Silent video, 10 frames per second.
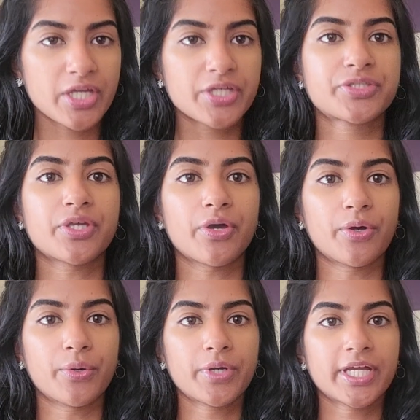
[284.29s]

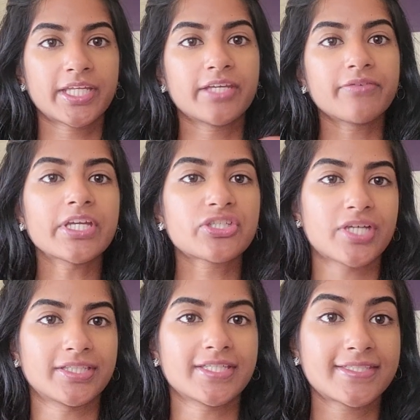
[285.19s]
So give each
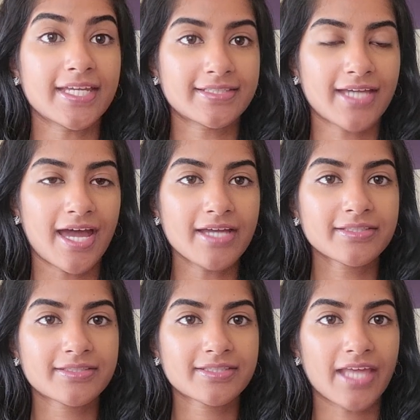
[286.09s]
other set
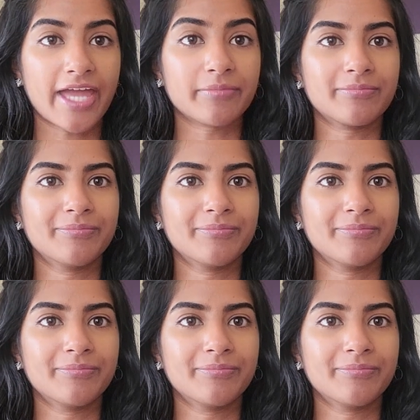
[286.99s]
tasks and